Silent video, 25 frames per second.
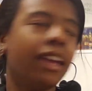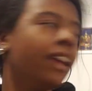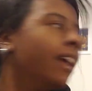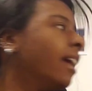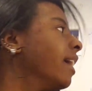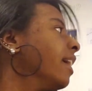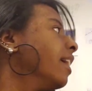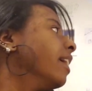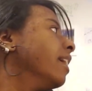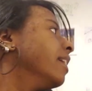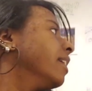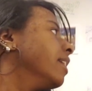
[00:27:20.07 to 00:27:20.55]

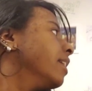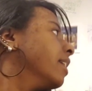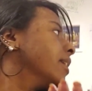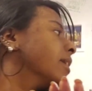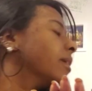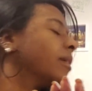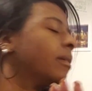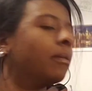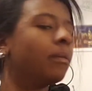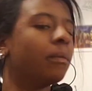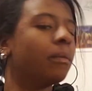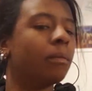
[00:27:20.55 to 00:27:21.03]

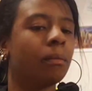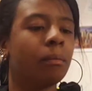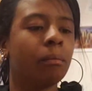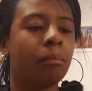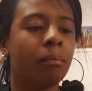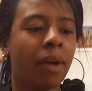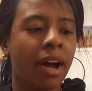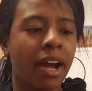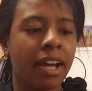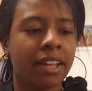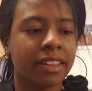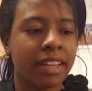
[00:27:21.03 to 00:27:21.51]
in
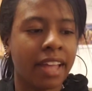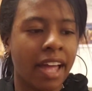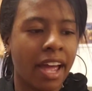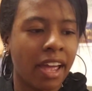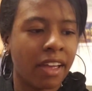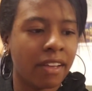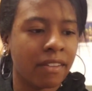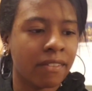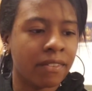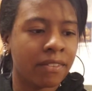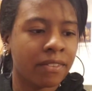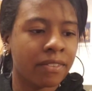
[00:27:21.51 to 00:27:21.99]
my
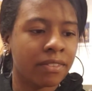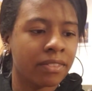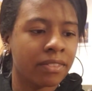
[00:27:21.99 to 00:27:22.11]
life.